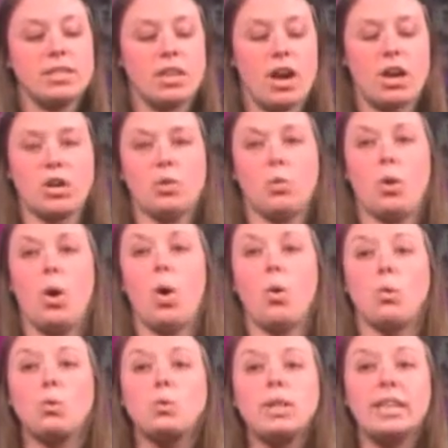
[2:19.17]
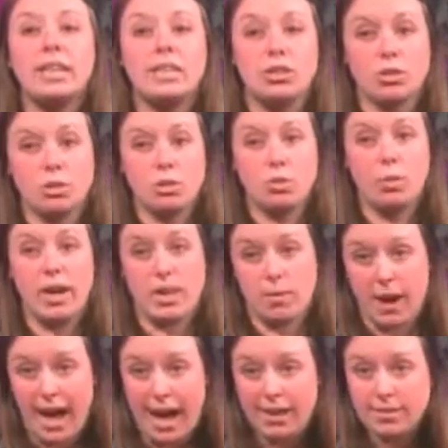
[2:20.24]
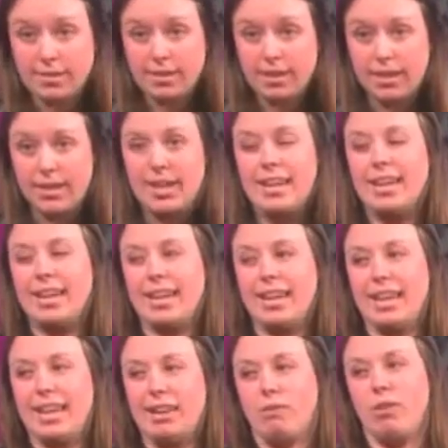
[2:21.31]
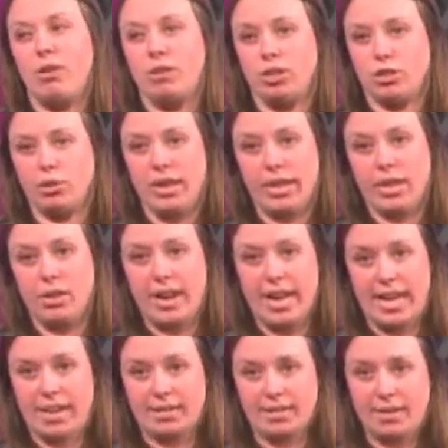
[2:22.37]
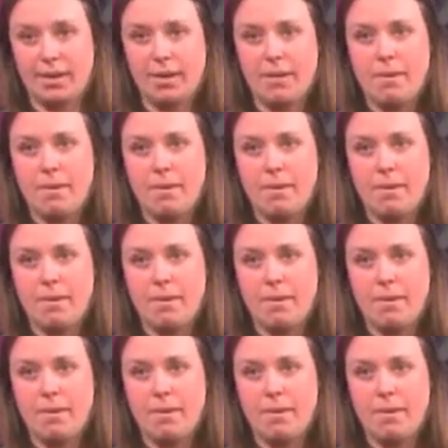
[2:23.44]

a dog who will only do what you ask if there is a treat in your hand.